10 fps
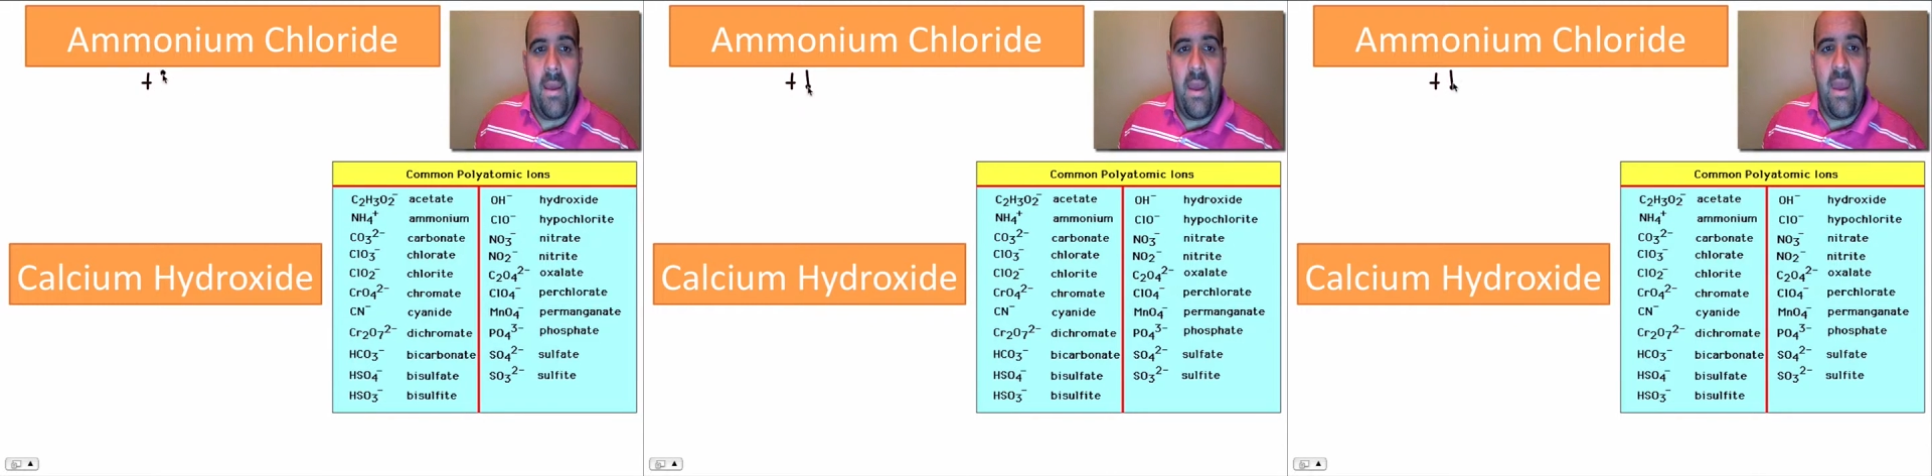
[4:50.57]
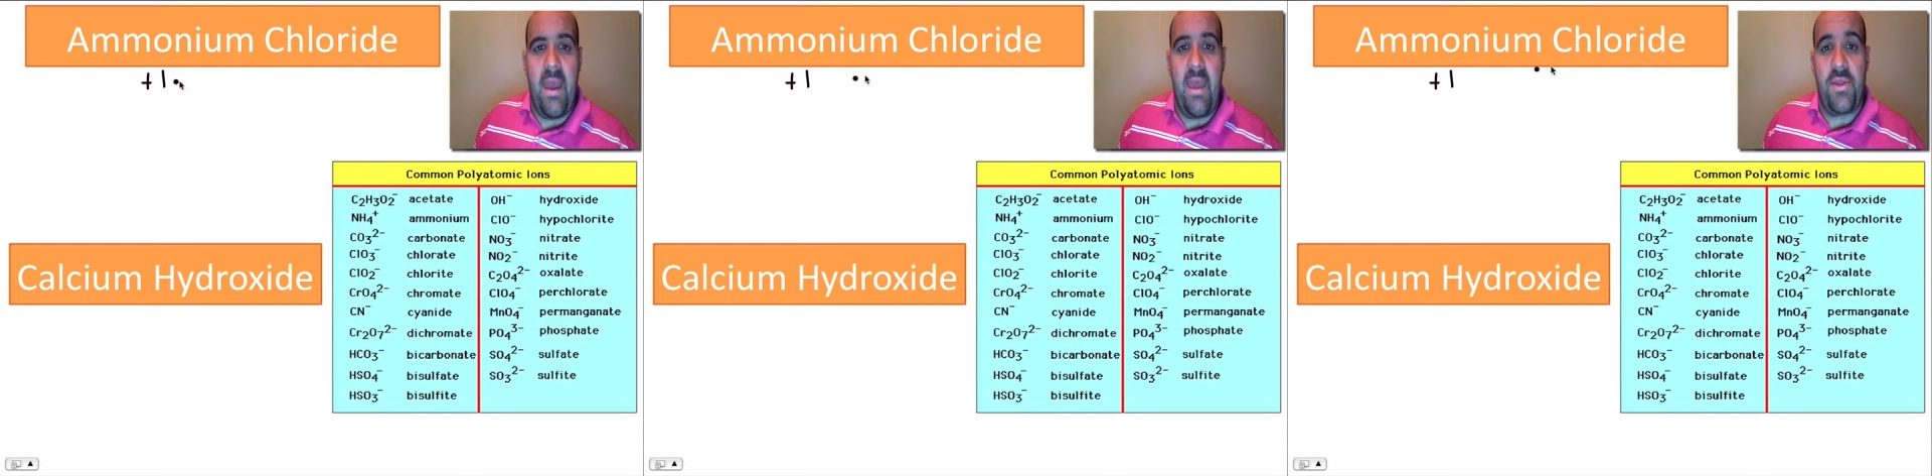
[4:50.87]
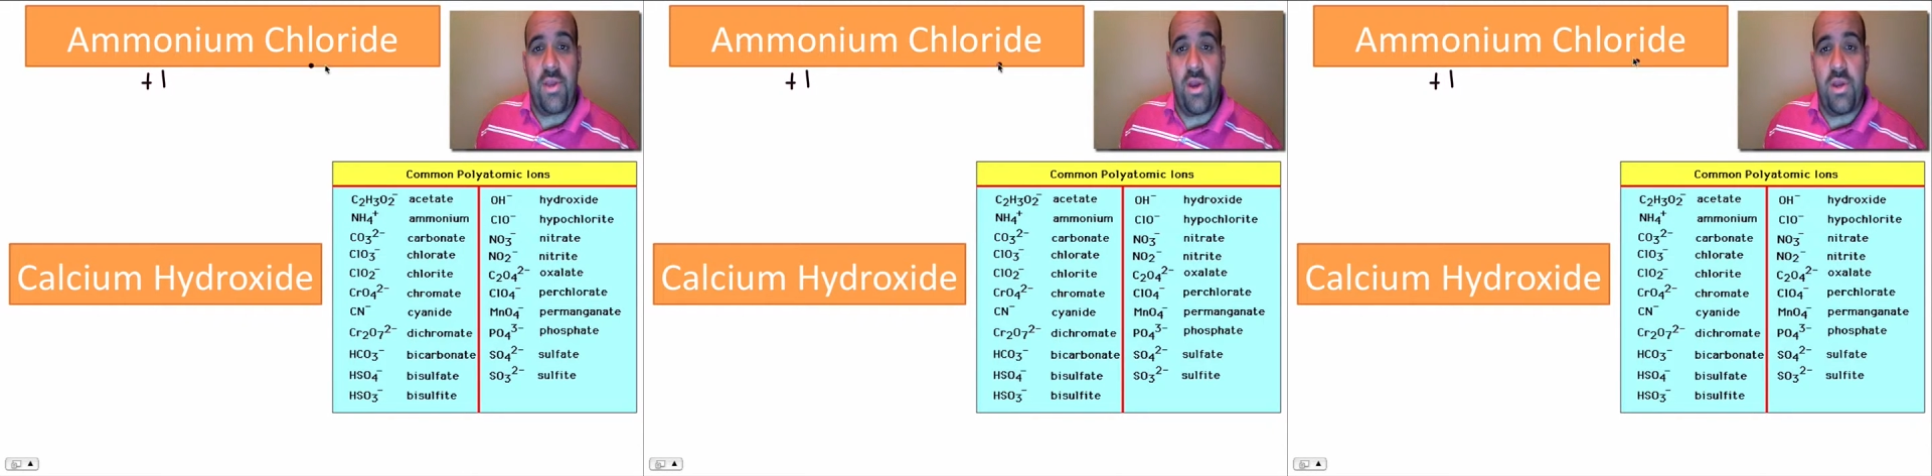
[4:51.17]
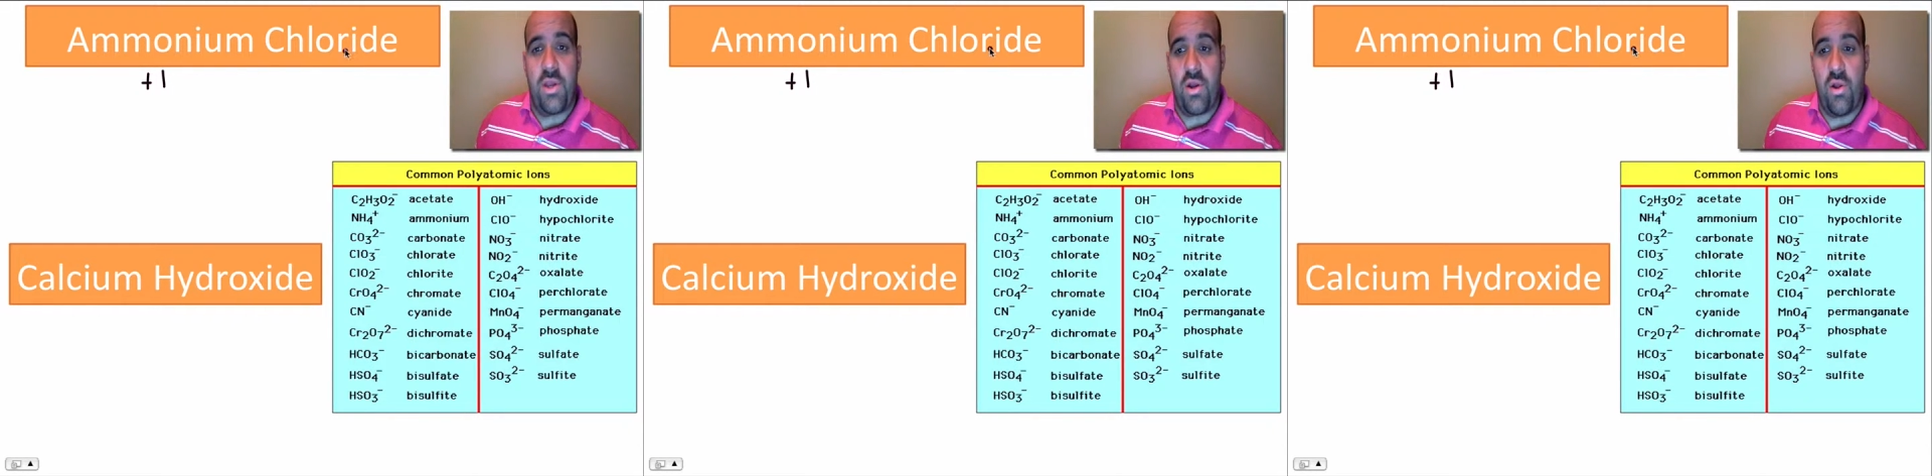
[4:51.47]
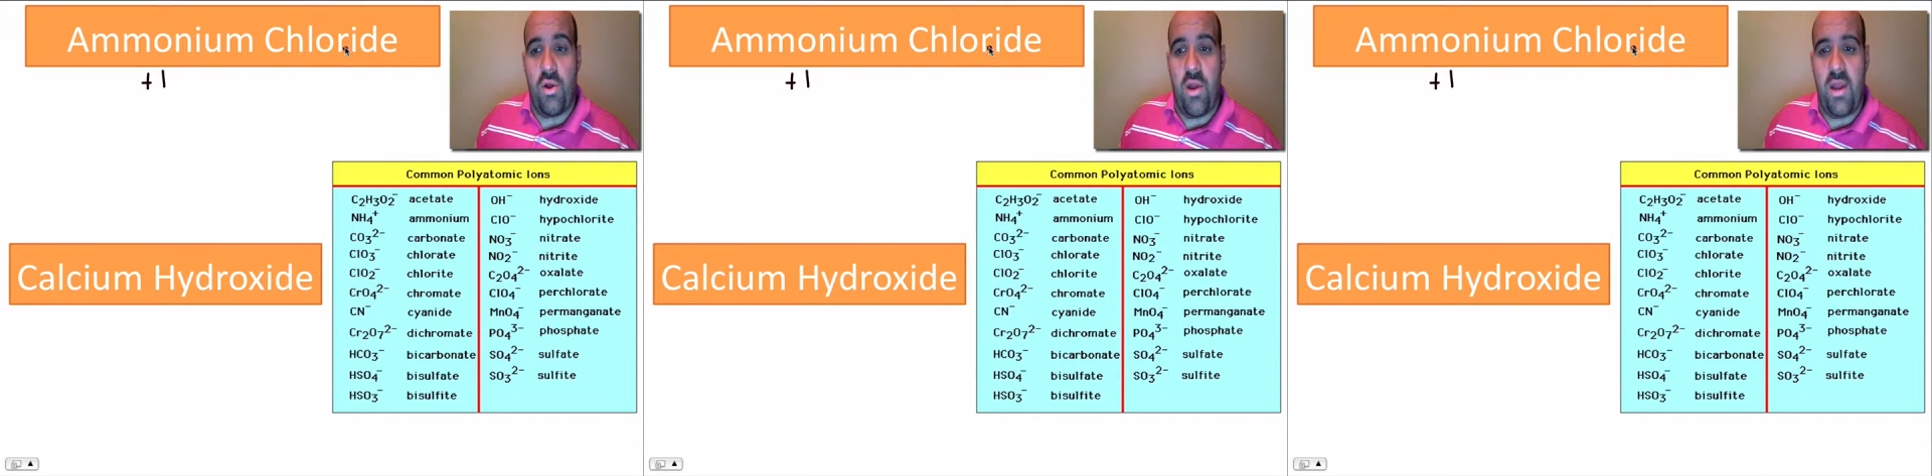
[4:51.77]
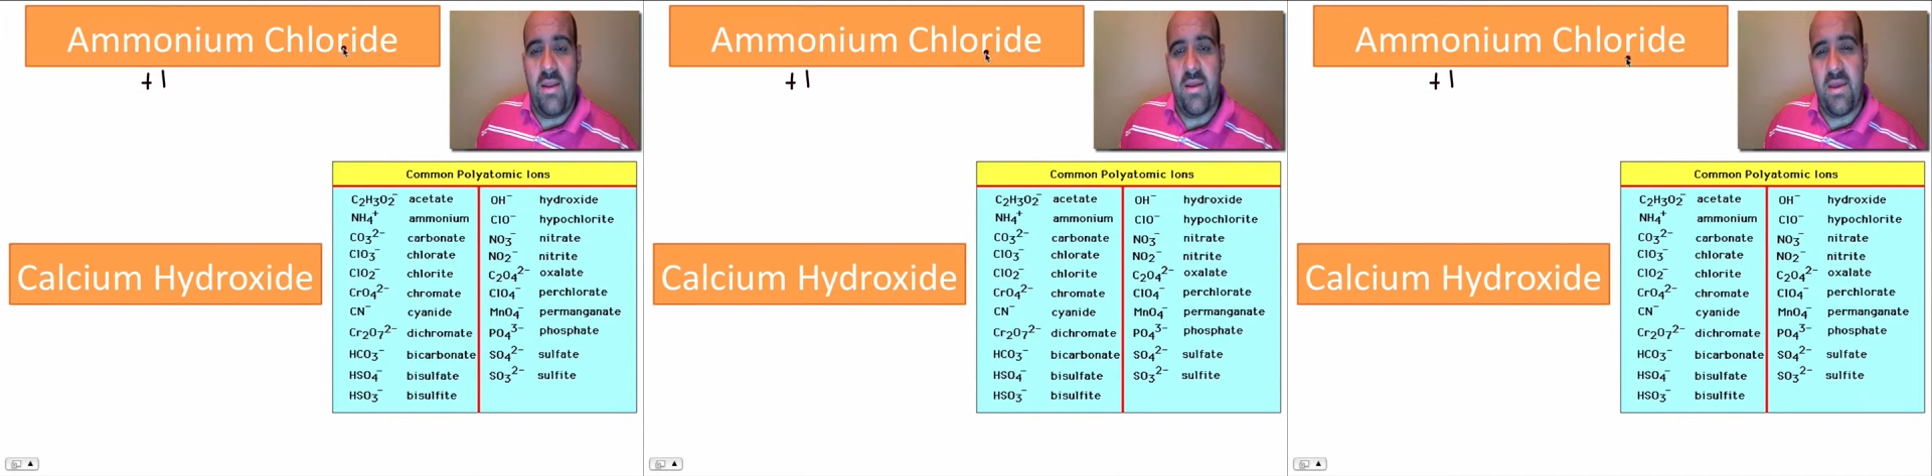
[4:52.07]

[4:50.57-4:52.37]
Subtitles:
And the charge on chloride,